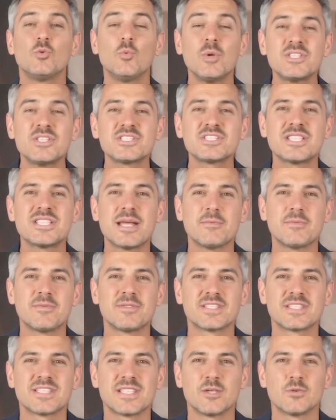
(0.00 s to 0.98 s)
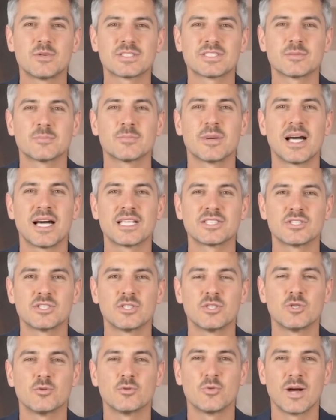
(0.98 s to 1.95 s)
which step of the sequence applies
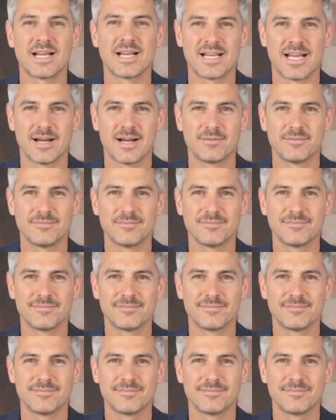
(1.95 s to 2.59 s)
to you right now.